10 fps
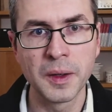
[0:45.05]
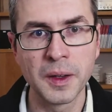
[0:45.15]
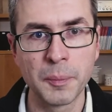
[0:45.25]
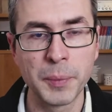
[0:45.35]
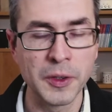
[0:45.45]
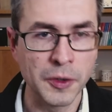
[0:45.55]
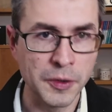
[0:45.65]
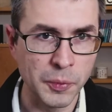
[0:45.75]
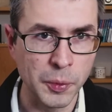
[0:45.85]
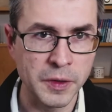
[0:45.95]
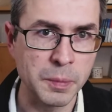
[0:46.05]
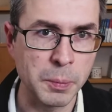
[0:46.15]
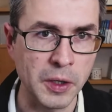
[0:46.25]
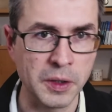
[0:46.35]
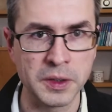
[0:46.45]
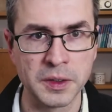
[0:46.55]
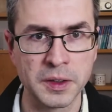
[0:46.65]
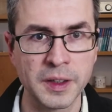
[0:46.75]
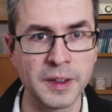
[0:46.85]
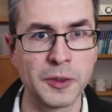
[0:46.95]
uh, beyond what Sparkle
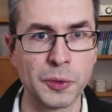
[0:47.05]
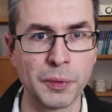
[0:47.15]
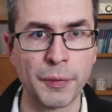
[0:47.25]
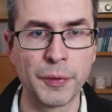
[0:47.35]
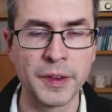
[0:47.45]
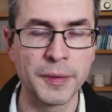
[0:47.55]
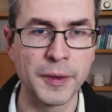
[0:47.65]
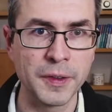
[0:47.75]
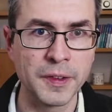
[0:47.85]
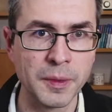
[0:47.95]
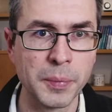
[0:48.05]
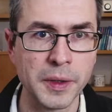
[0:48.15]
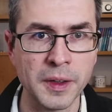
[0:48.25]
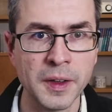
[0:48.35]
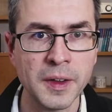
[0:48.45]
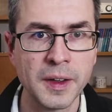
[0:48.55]
can do with its very simple